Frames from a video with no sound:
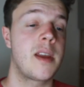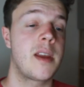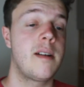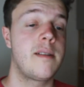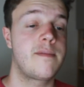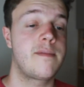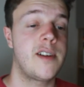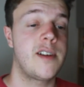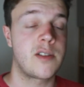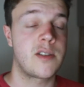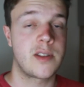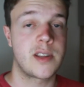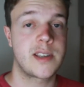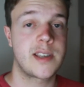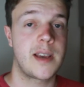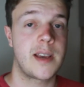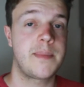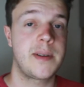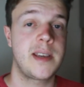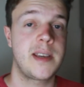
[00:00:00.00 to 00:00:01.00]
Fred on the
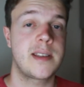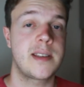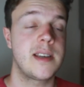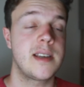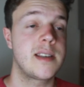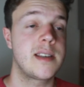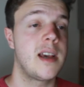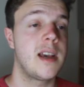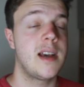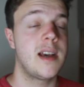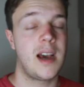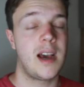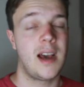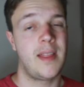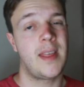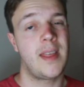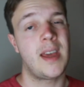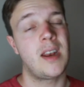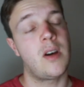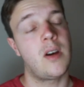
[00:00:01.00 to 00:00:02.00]
set pieces, and
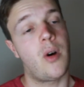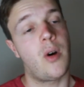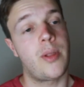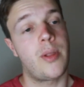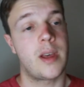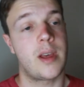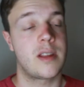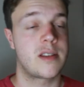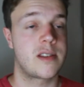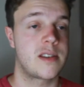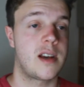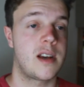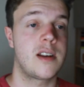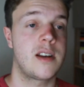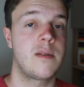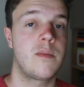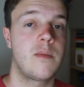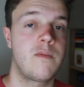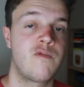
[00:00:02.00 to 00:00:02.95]
then on the other side,